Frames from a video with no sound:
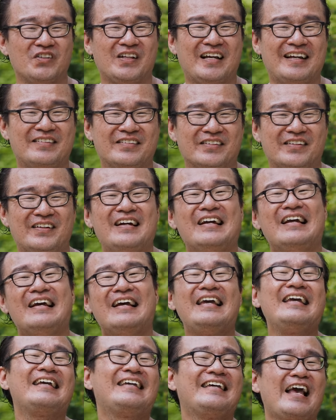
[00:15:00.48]
lighter,
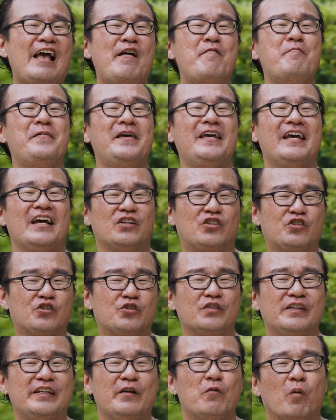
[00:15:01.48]
it can be a
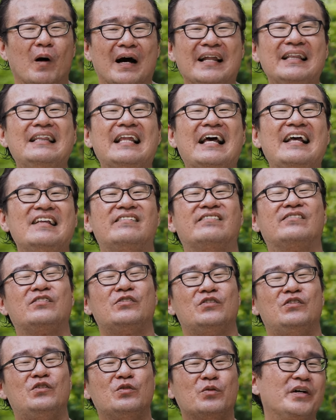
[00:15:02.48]
truly one lens
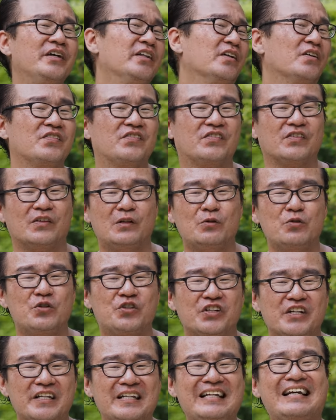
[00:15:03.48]
to do it all
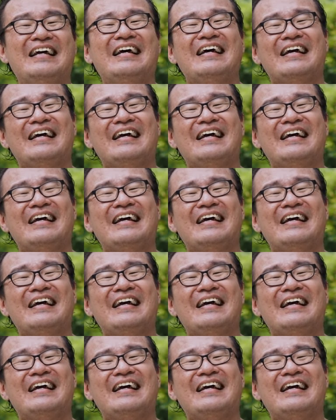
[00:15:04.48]
solution.